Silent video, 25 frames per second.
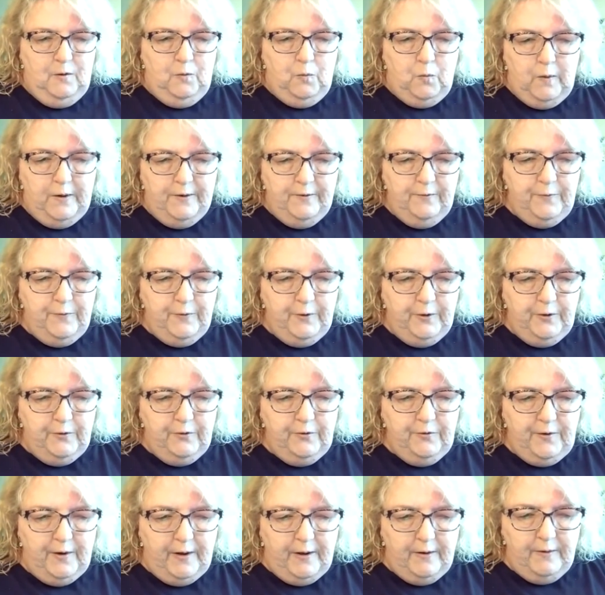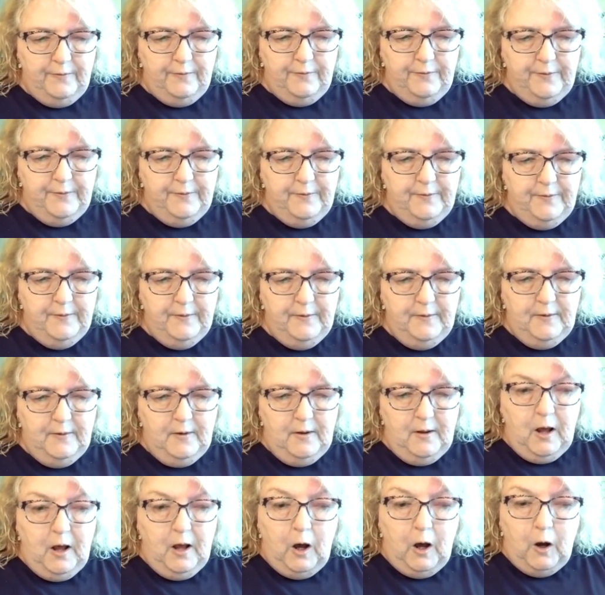one for yourself,
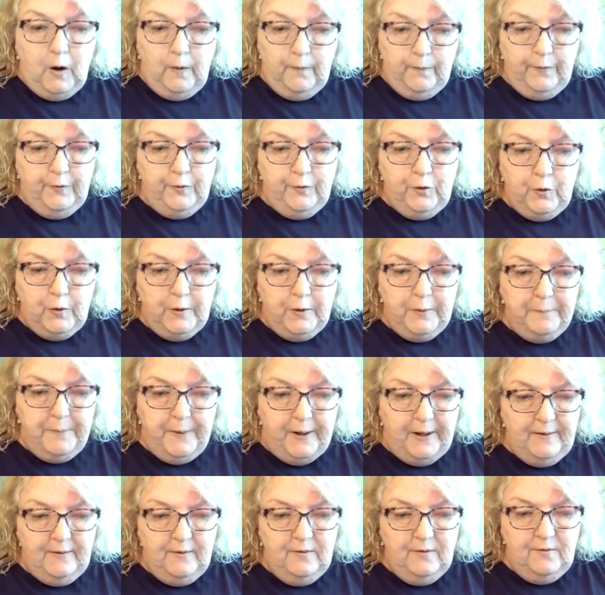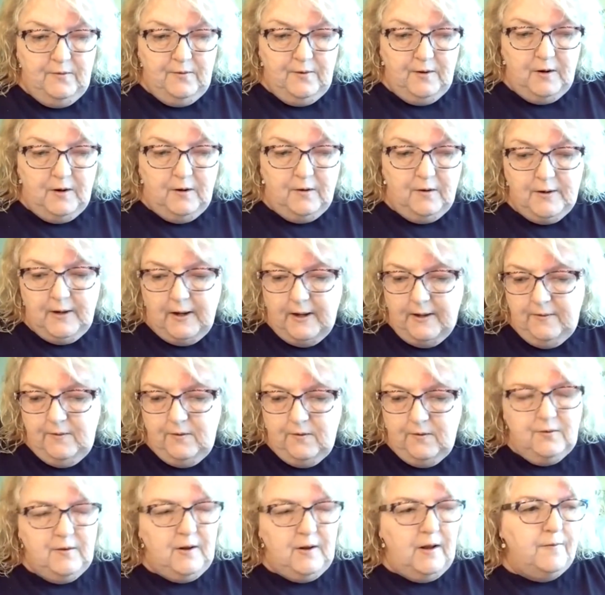oh, they're doing buttons and all kinds
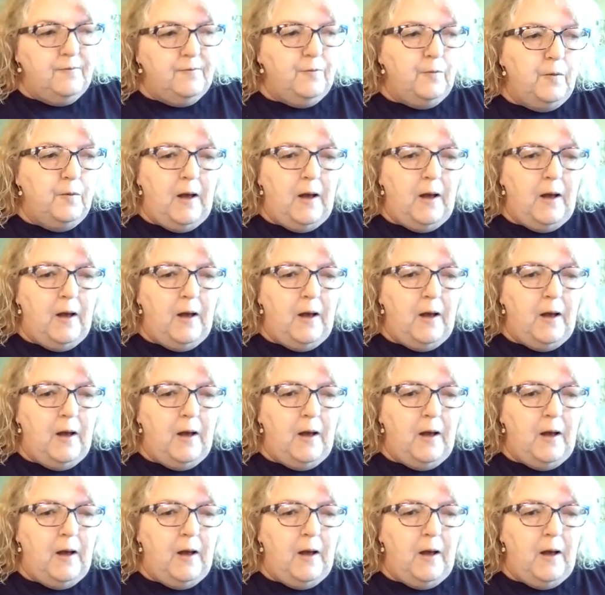of stuff.